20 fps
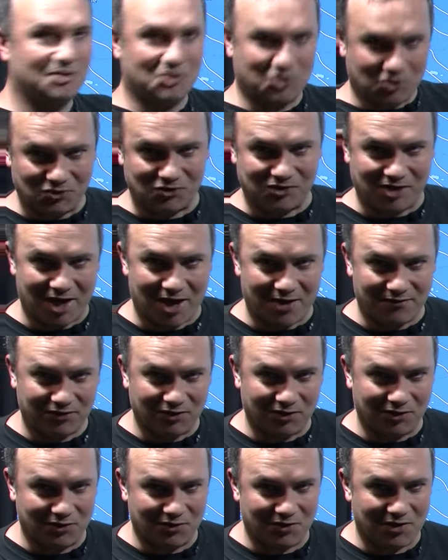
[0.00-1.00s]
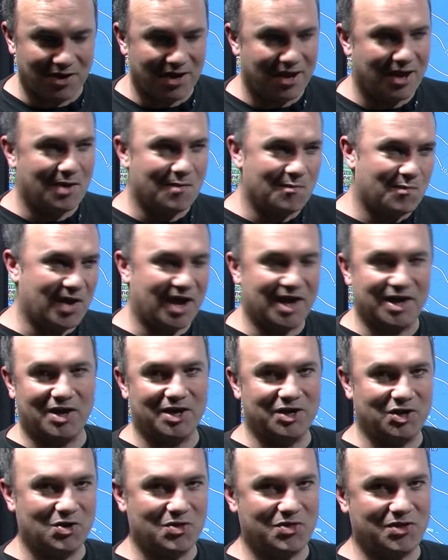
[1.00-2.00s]
Tuesday afternoon, but
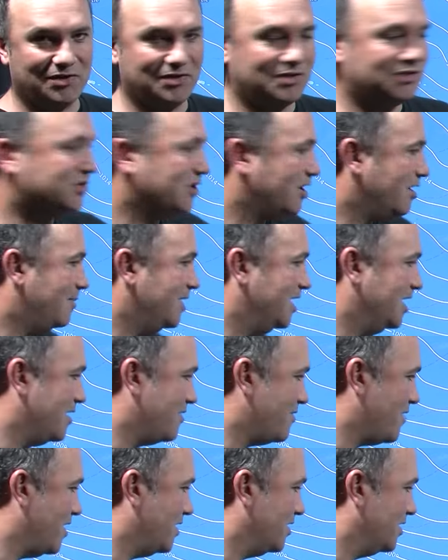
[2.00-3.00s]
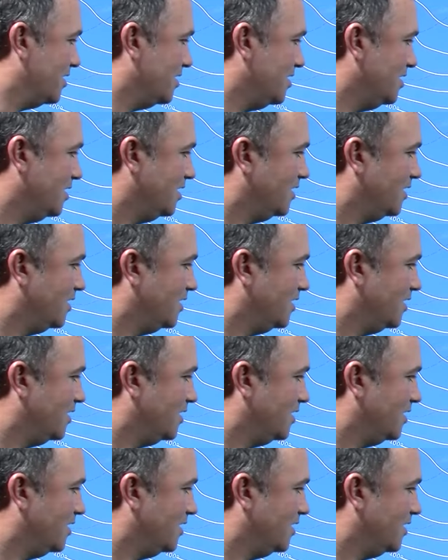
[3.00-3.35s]
I don't think there's going to be any thunder.